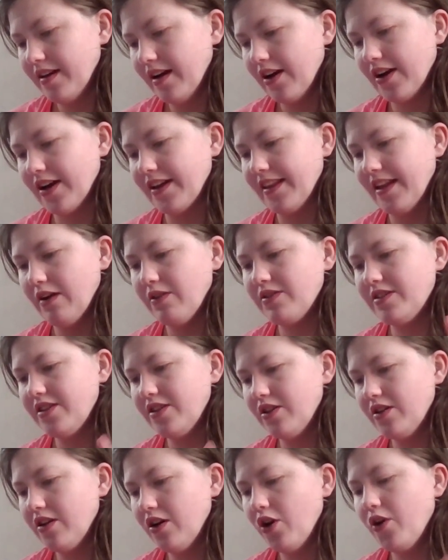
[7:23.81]
Okay, that was
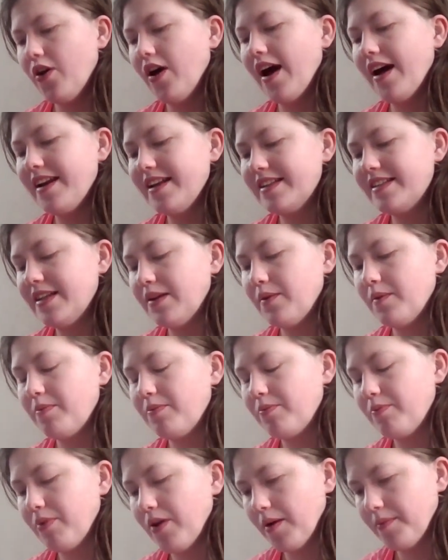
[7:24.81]
the oh, I didn't say what
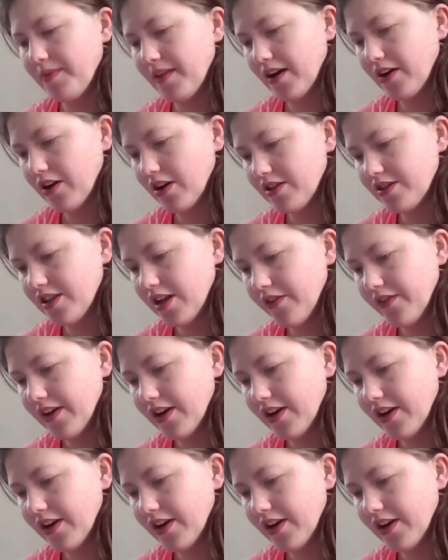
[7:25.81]
prompt that crossed off.